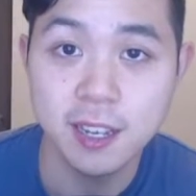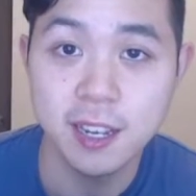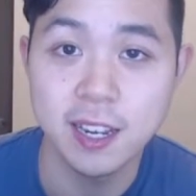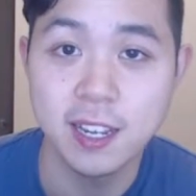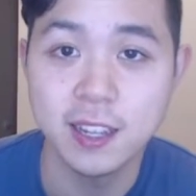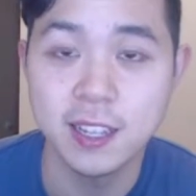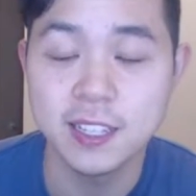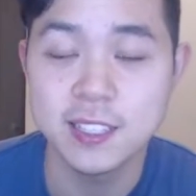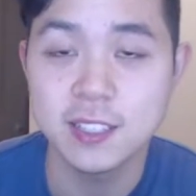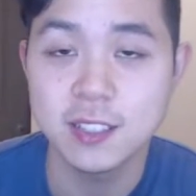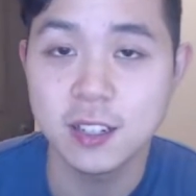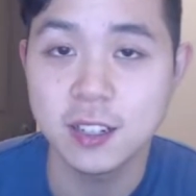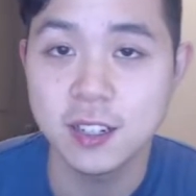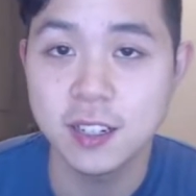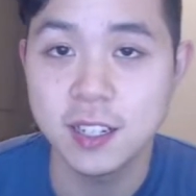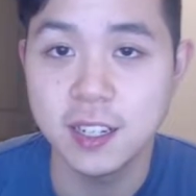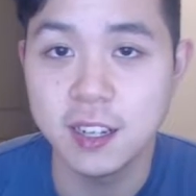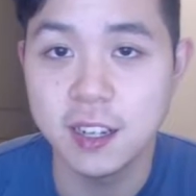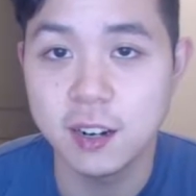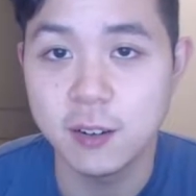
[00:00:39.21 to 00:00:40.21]
And they
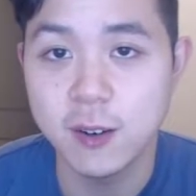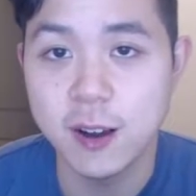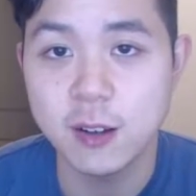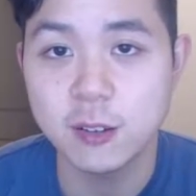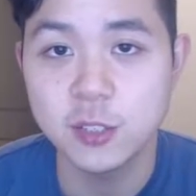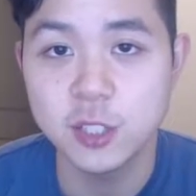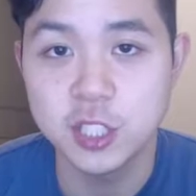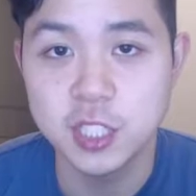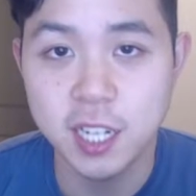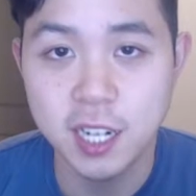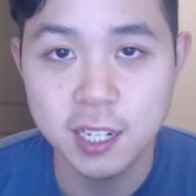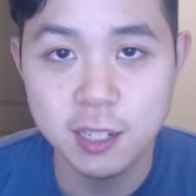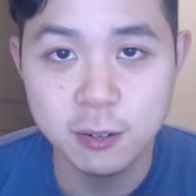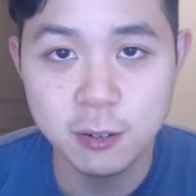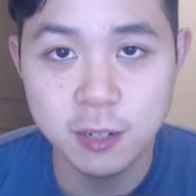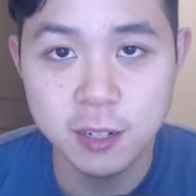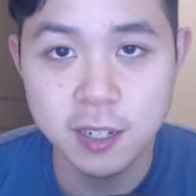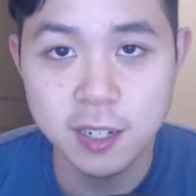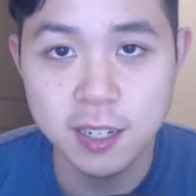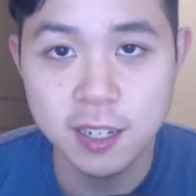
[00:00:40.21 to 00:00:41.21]
start around
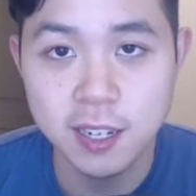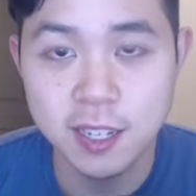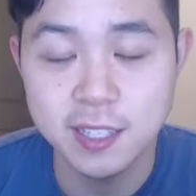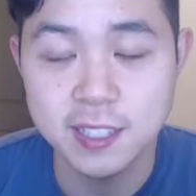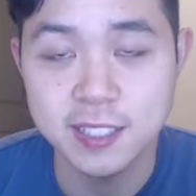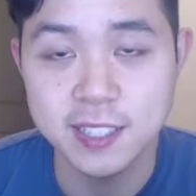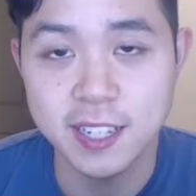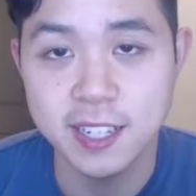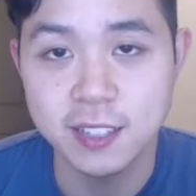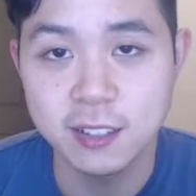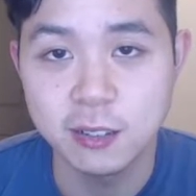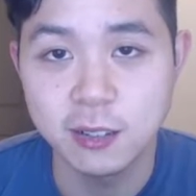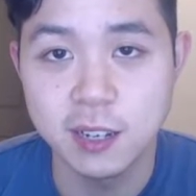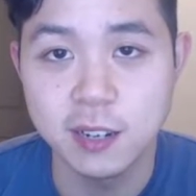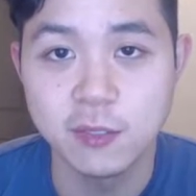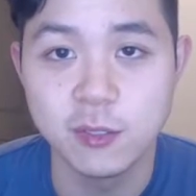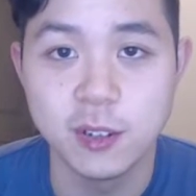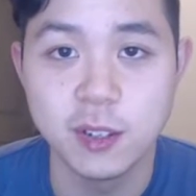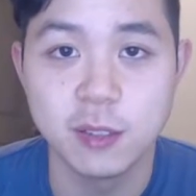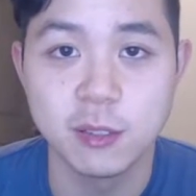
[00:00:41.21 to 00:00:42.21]
January and cycle
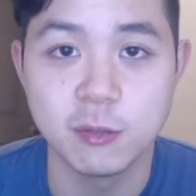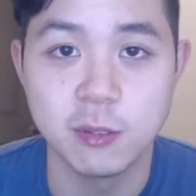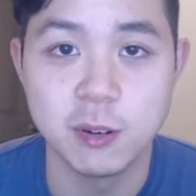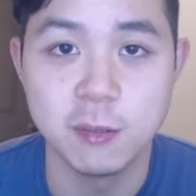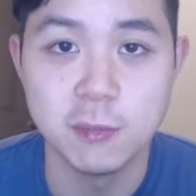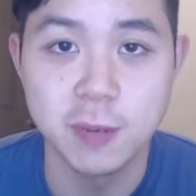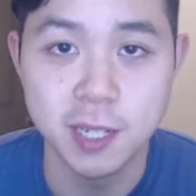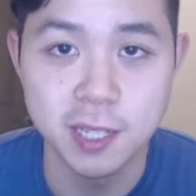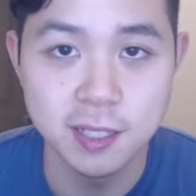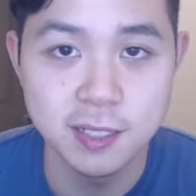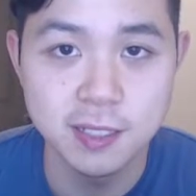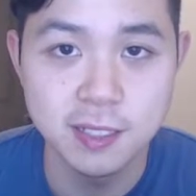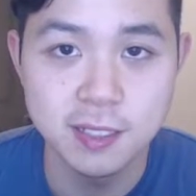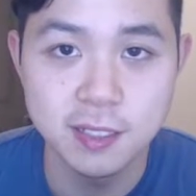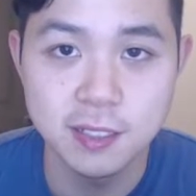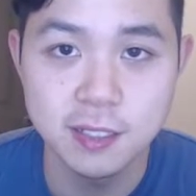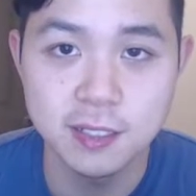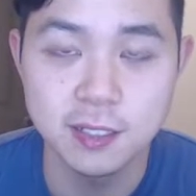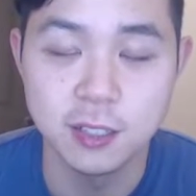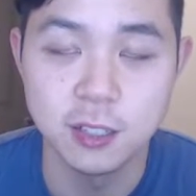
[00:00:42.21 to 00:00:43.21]
every 3 months.
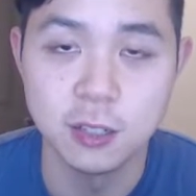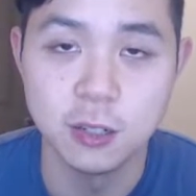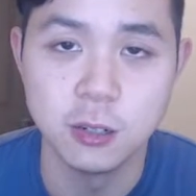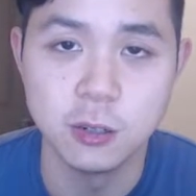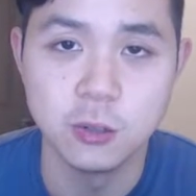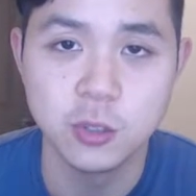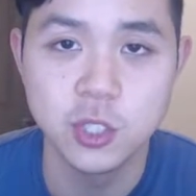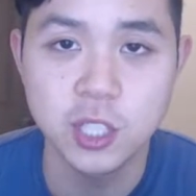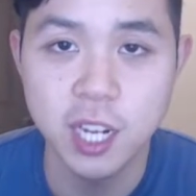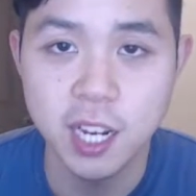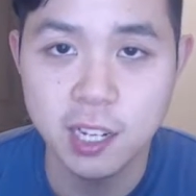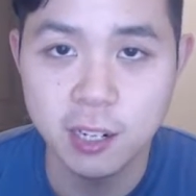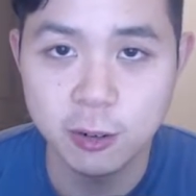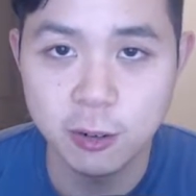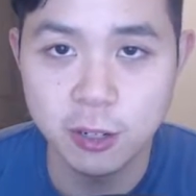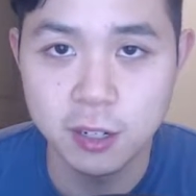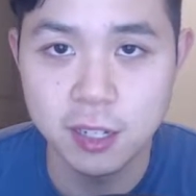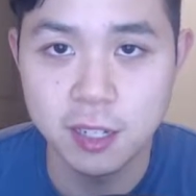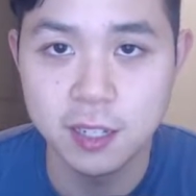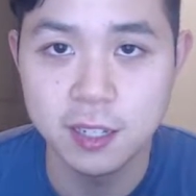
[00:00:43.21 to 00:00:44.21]
So
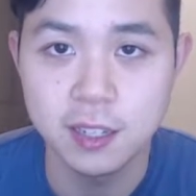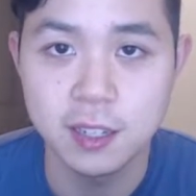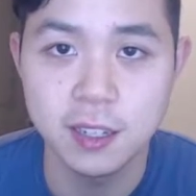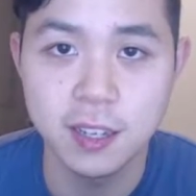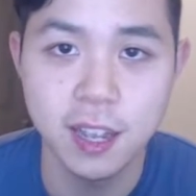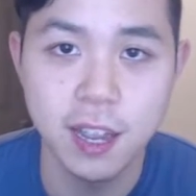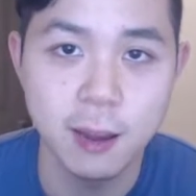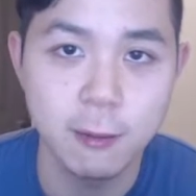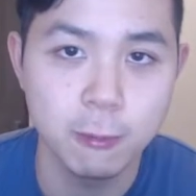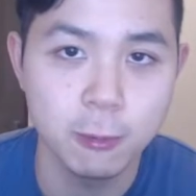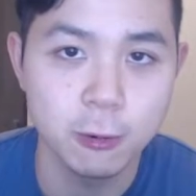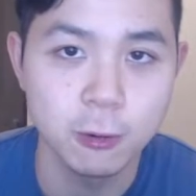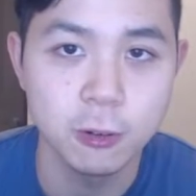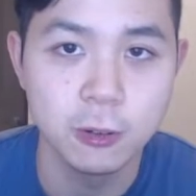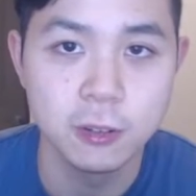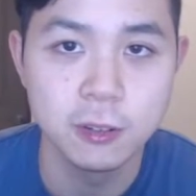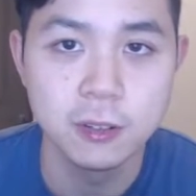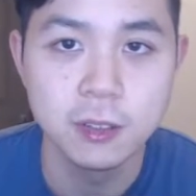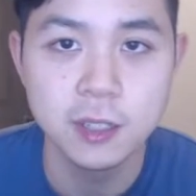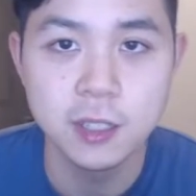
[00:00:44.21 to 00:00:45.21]
January,
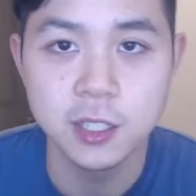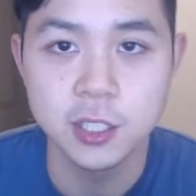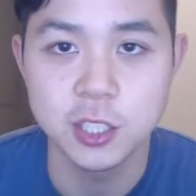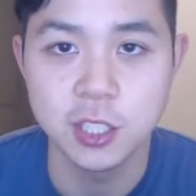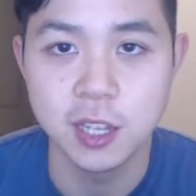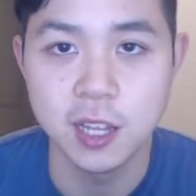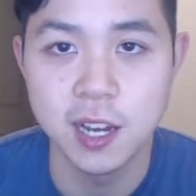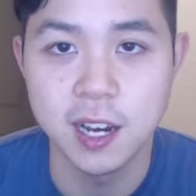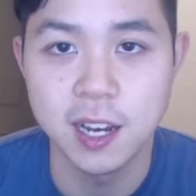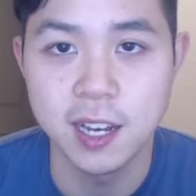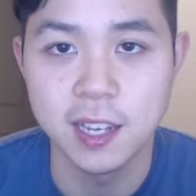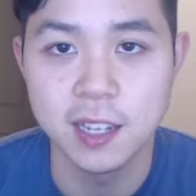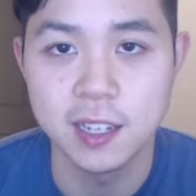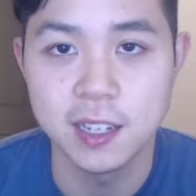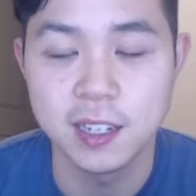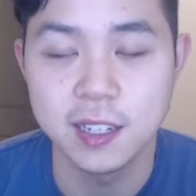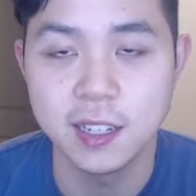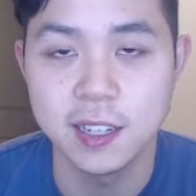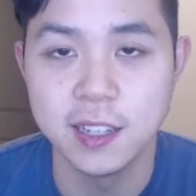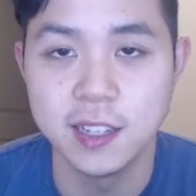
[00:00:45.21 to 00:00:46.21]
April,
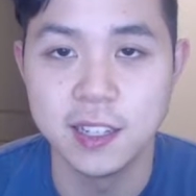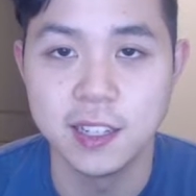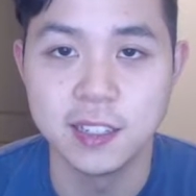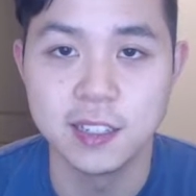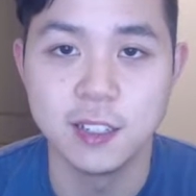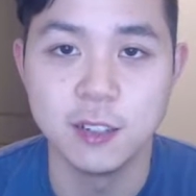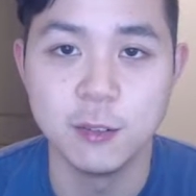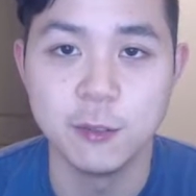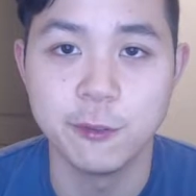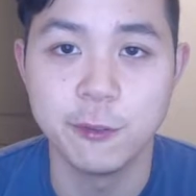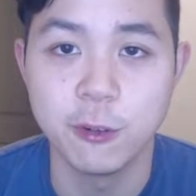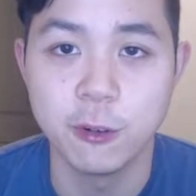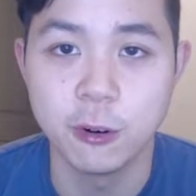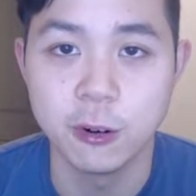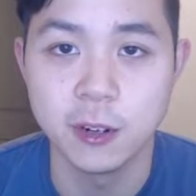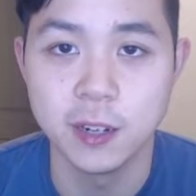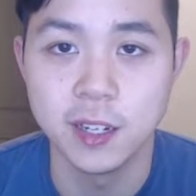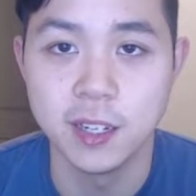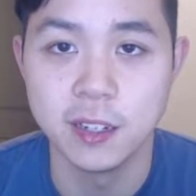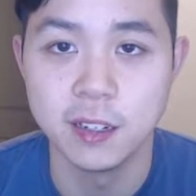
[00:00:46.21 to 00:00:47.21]
July, and then
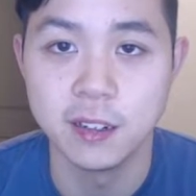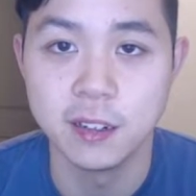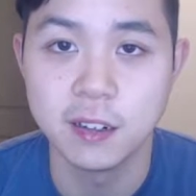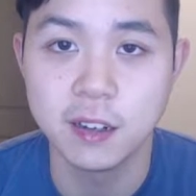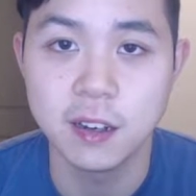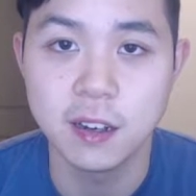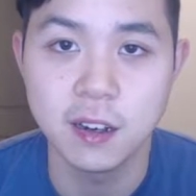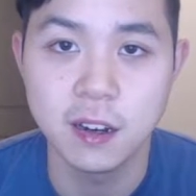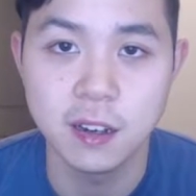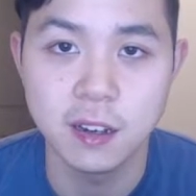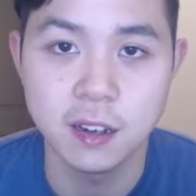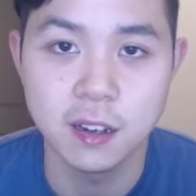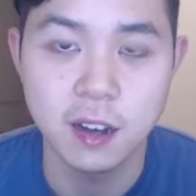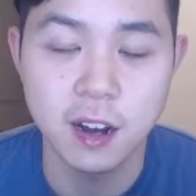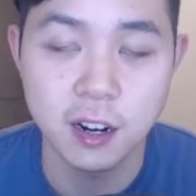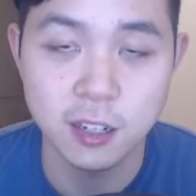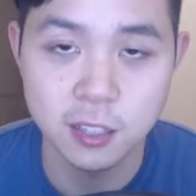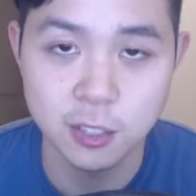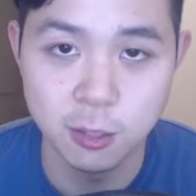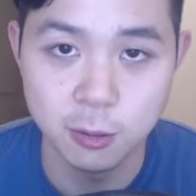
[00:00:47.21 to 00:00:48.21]
Q4 in
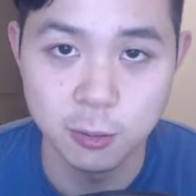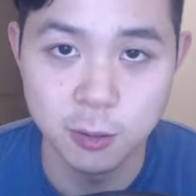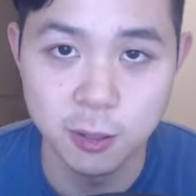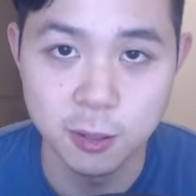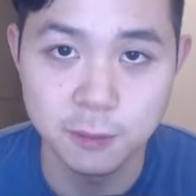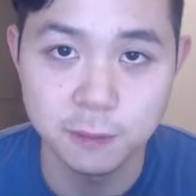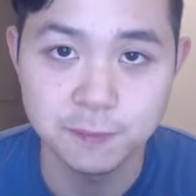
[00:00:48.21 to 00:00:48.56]
October.